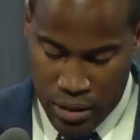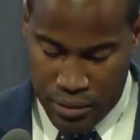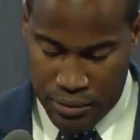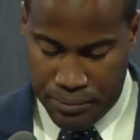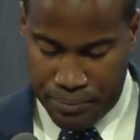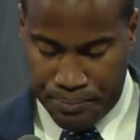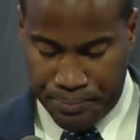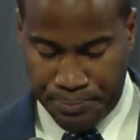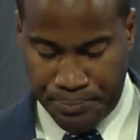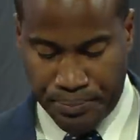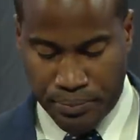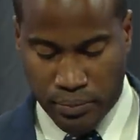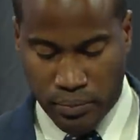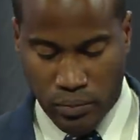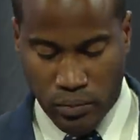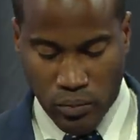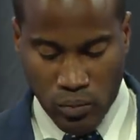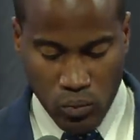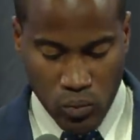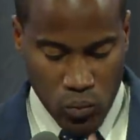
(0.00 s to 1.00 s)

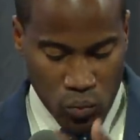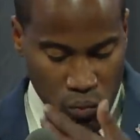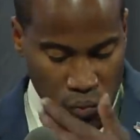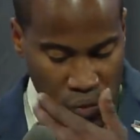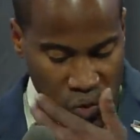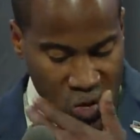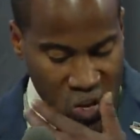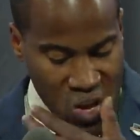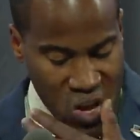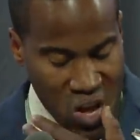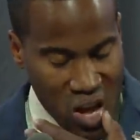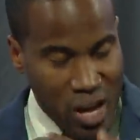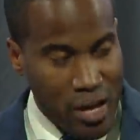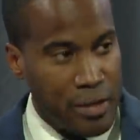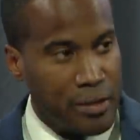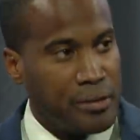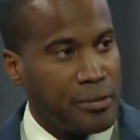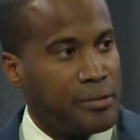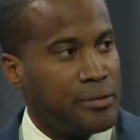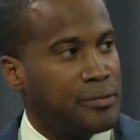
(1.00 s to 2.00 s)

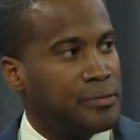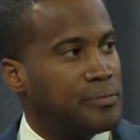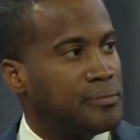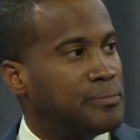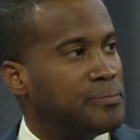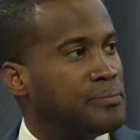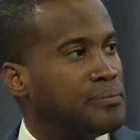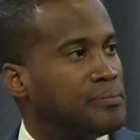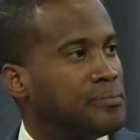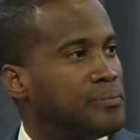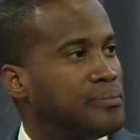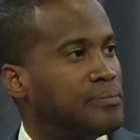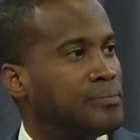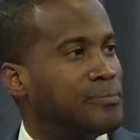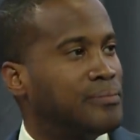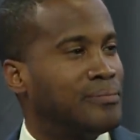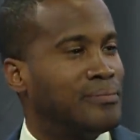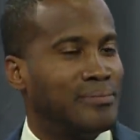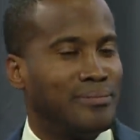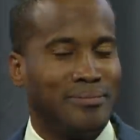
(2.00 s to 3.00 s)

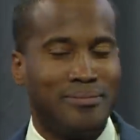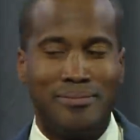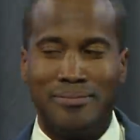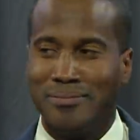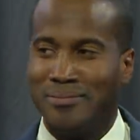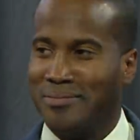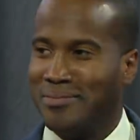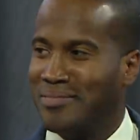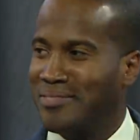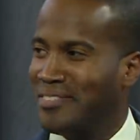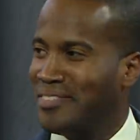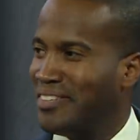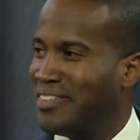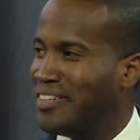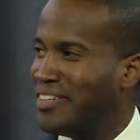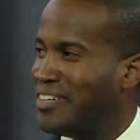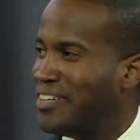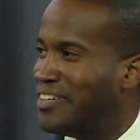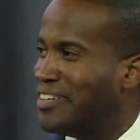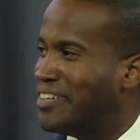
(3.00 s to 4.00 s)

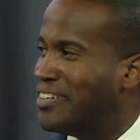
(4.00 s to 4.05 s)
No one is speaking in this clip.